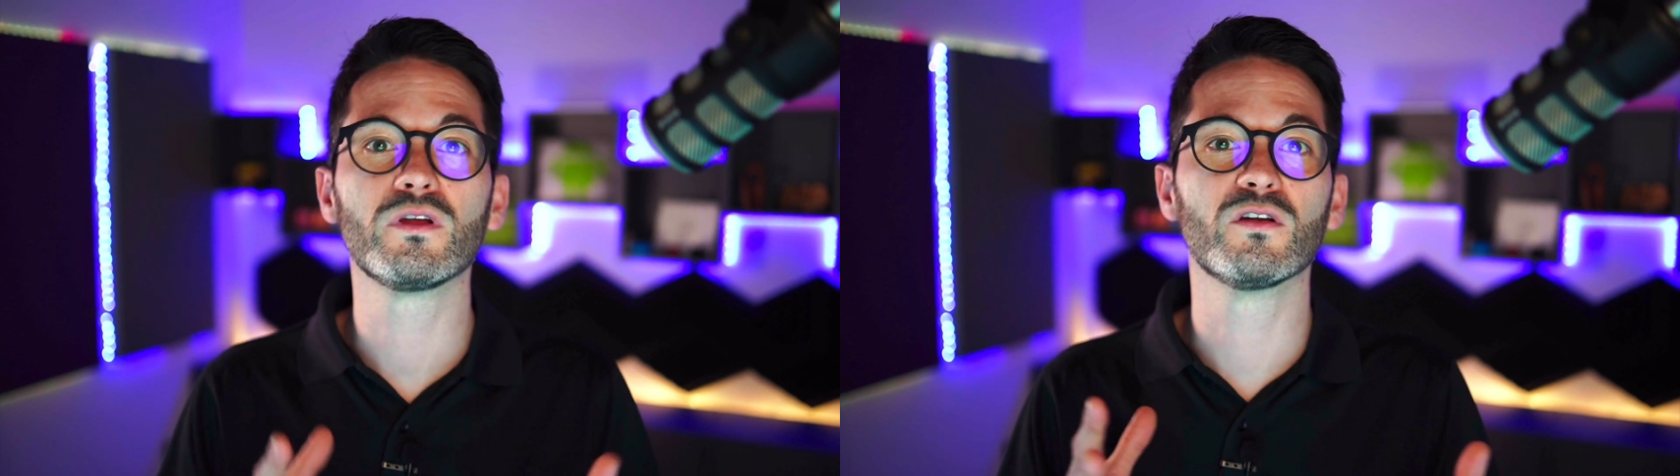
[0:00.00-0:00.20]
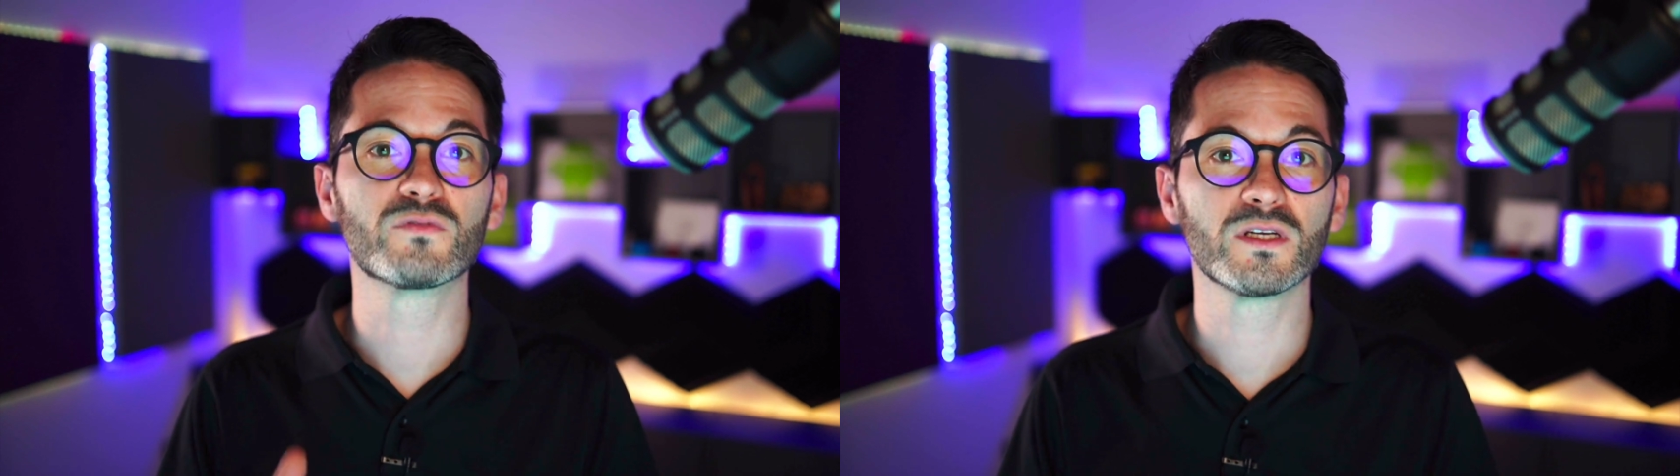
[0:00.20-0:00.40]

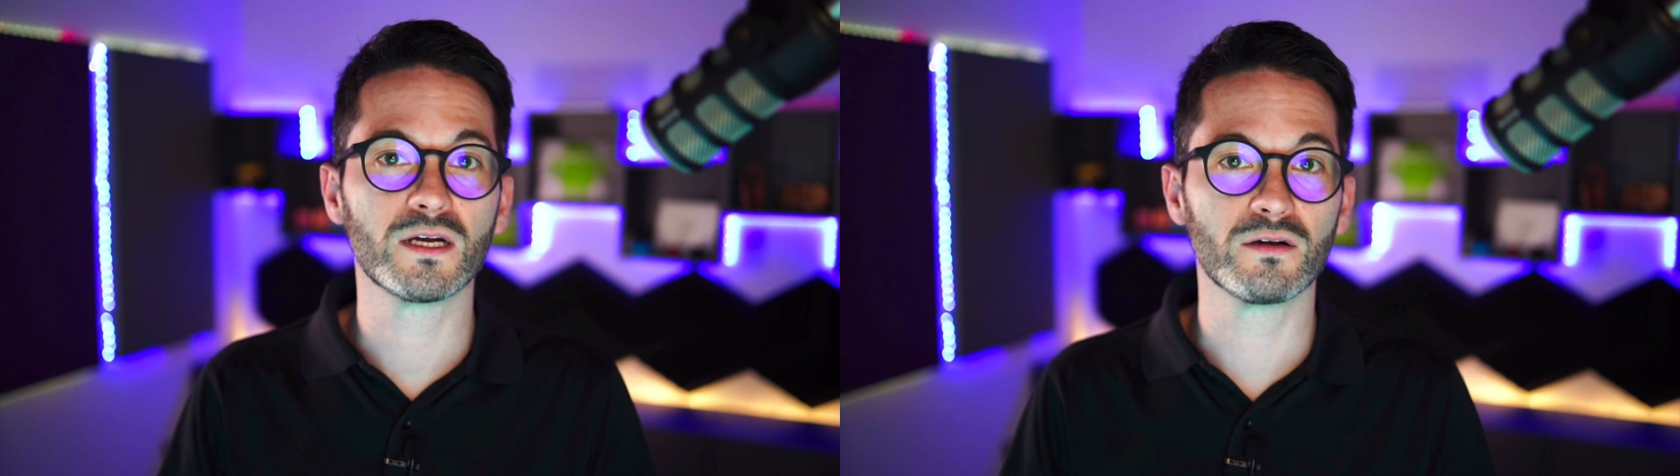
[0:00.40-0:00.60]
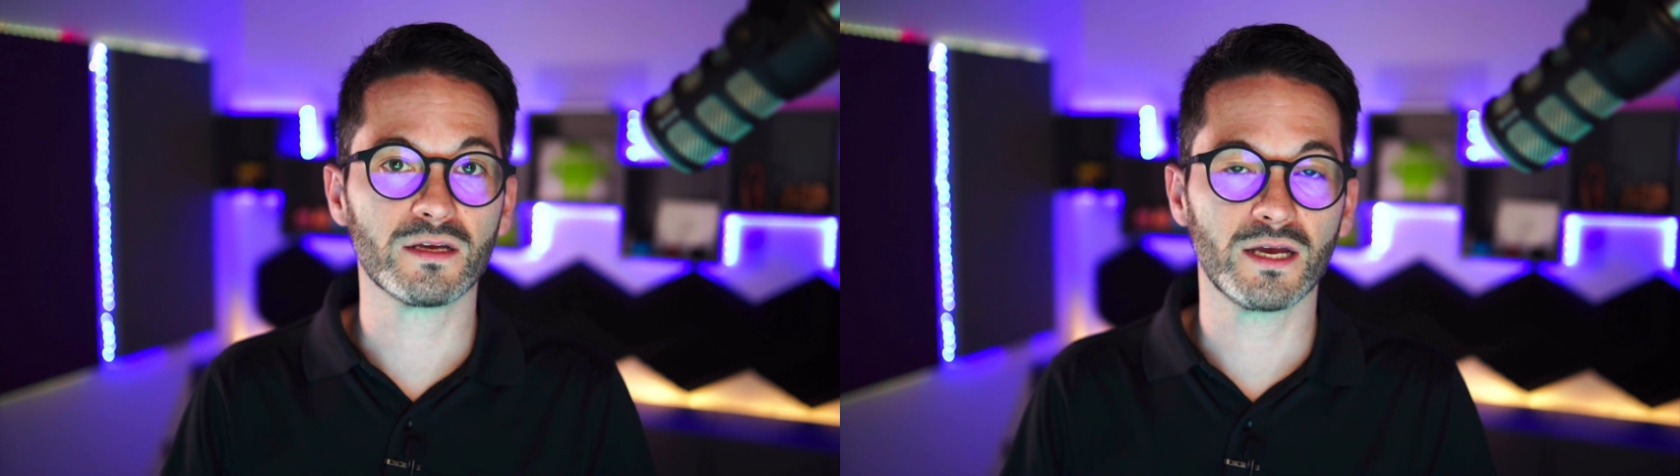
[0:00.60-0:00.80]
We love to
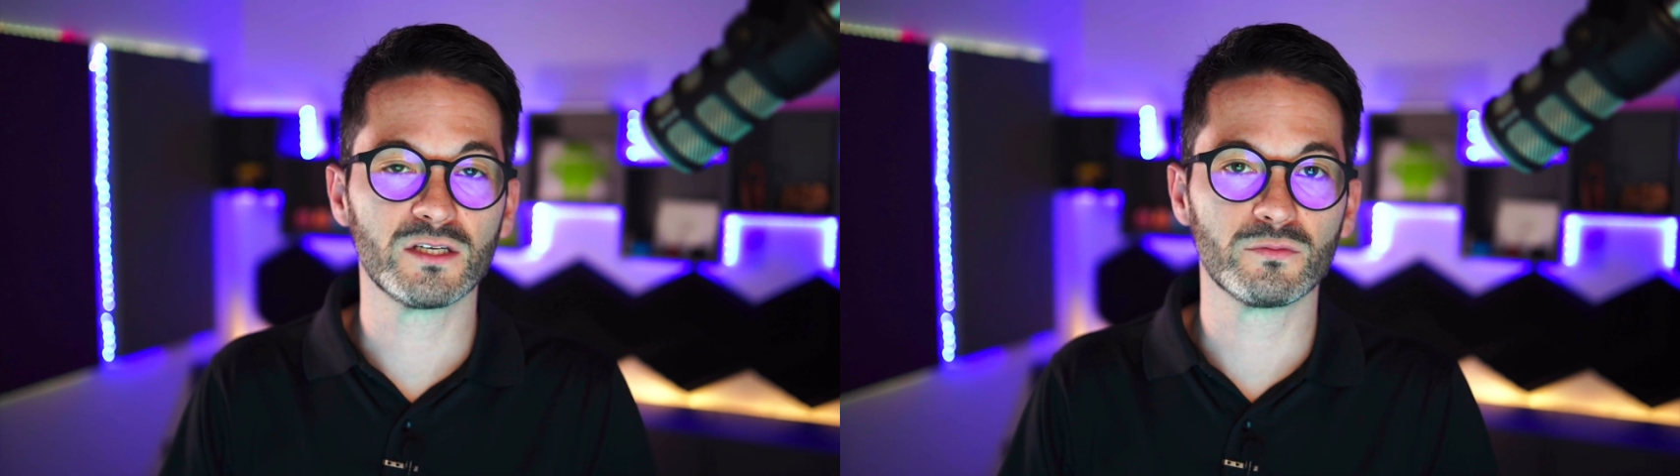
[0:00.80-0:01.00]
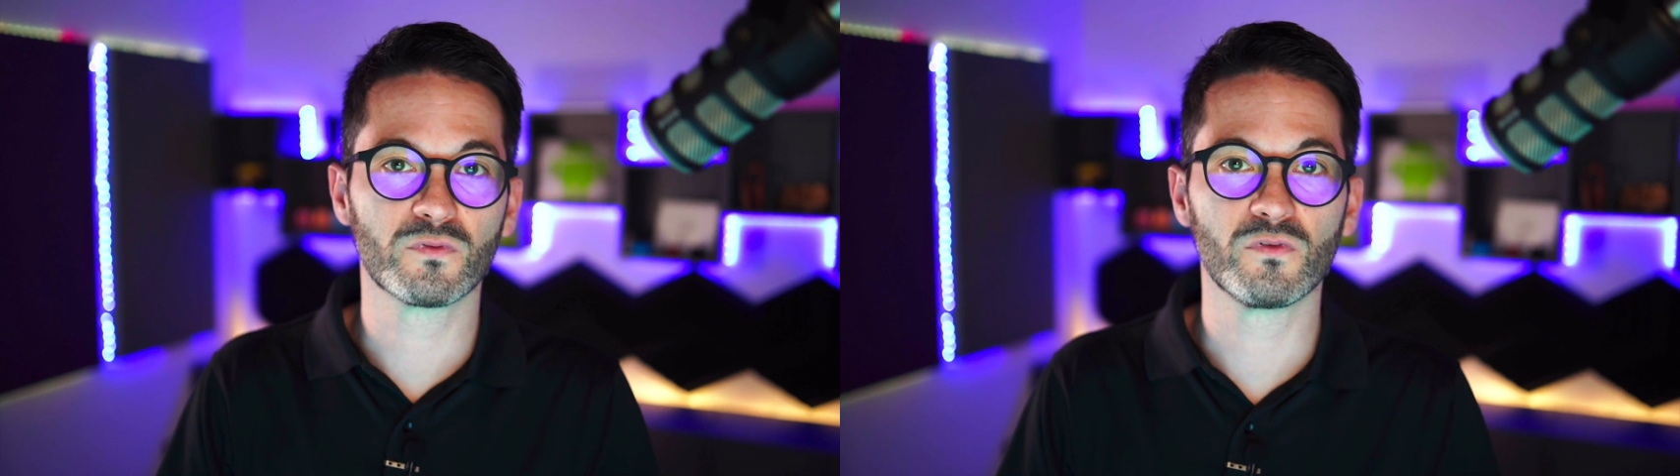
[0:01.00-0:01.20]
hear
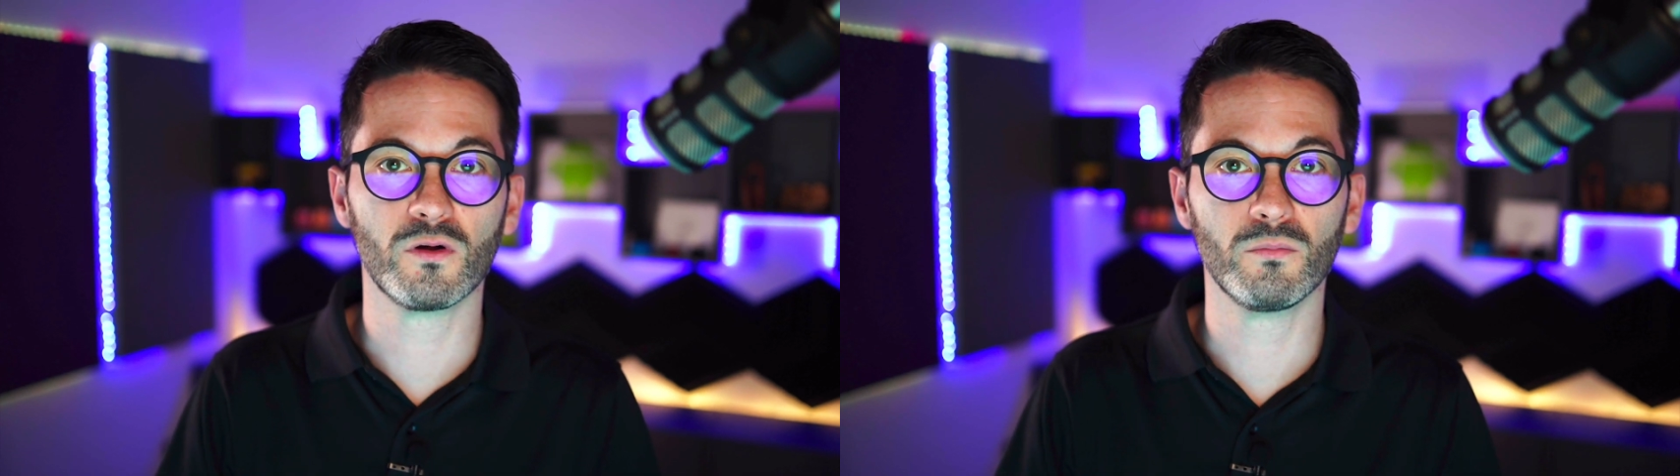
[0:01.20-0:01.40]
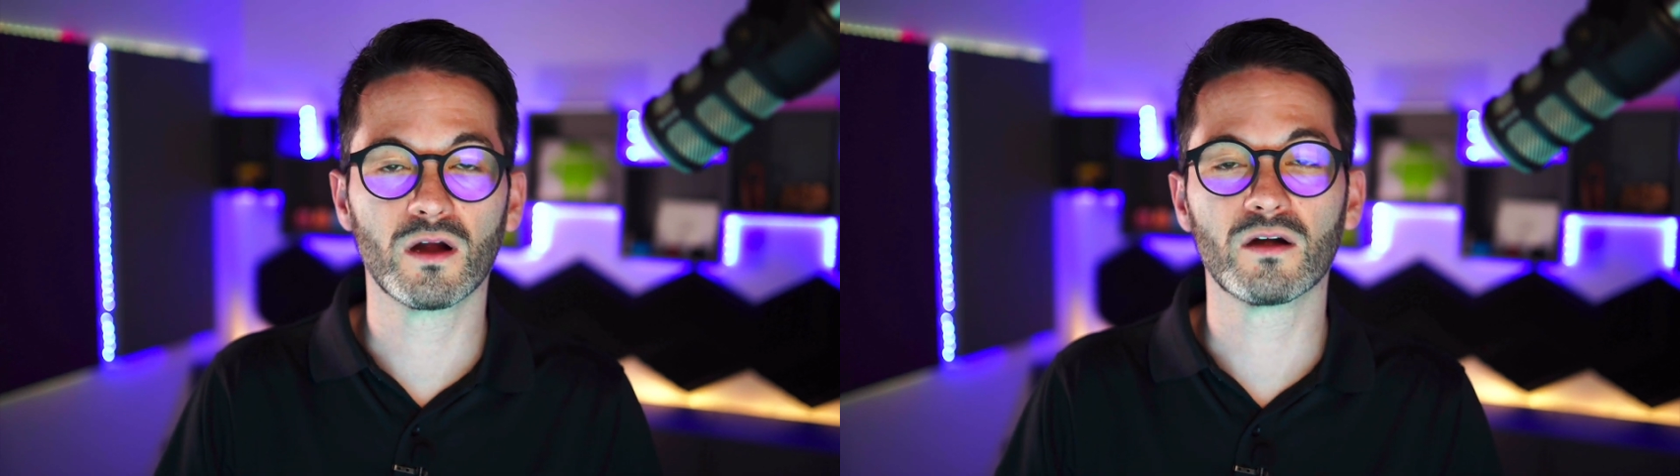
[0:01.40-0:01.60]
engagement from